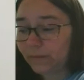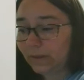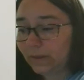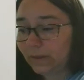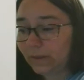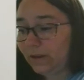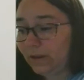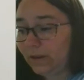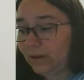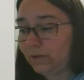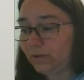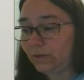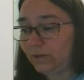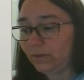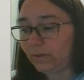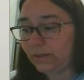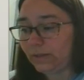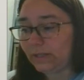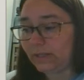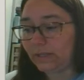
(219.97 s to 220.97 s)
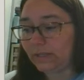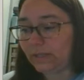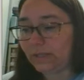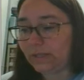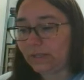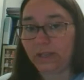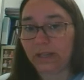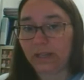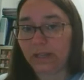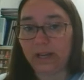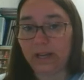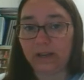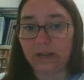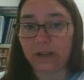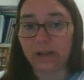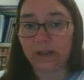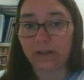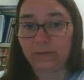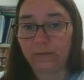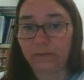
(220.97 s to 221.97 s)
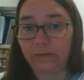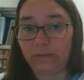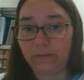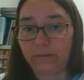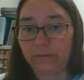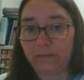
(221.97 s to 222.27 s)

and you do a slant down.